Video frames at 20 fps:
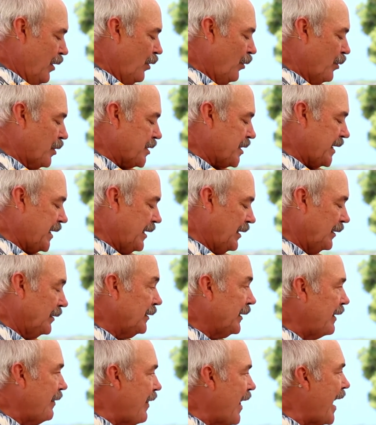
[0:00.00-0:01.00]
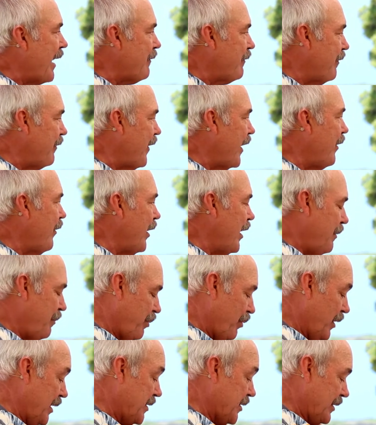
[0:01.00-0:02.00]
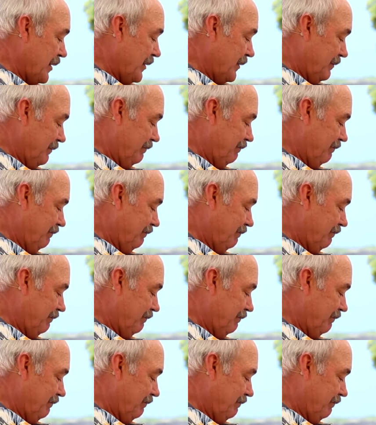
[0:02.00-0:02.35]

who was killed in that very prison.